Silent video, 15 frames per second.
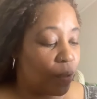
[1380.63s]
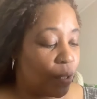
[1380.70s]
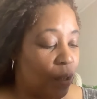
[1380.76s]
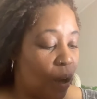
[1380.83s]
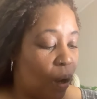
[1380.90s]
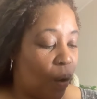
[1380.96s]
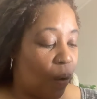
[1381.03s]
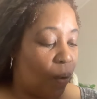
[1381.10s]
you
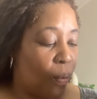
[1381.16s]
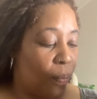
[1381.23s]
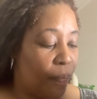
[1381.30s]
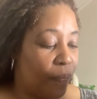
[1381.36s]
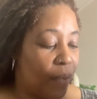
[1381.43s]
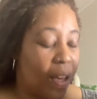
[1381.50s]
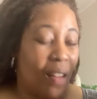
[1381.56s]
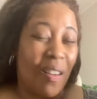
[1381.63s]
know,
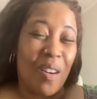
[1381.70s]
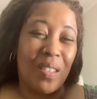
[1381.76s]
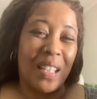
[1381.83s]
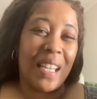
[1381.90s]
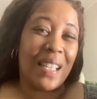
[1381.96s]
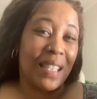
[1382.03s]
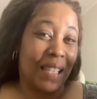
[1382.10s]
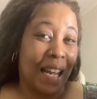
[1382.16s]
or
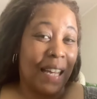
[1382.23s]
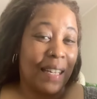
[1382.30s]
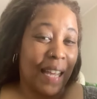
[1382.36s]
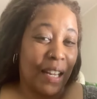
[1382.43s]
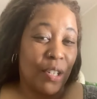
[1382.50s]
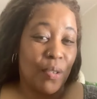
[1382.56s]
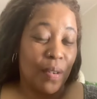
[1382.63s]
things of that nature